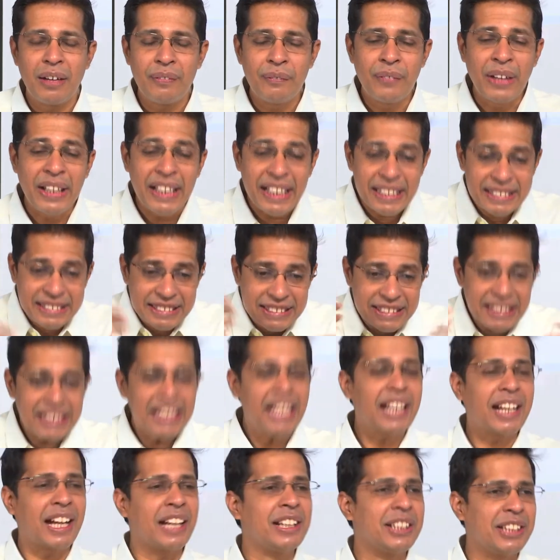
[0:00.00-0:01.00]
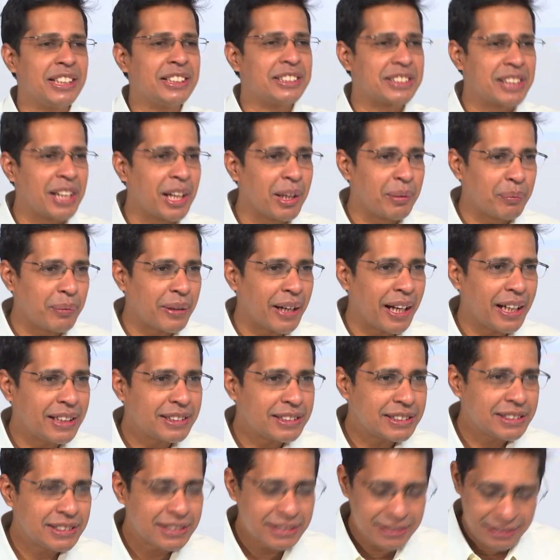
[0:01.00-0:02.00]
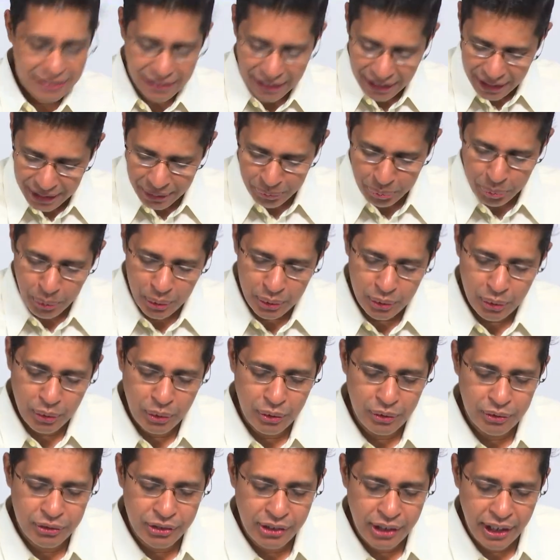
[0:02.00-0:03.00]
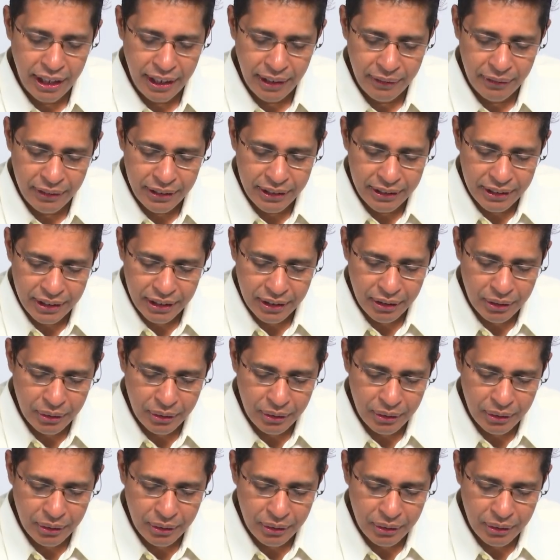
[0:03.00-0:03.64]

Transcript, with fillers: When I see a conditional branch, I will put C with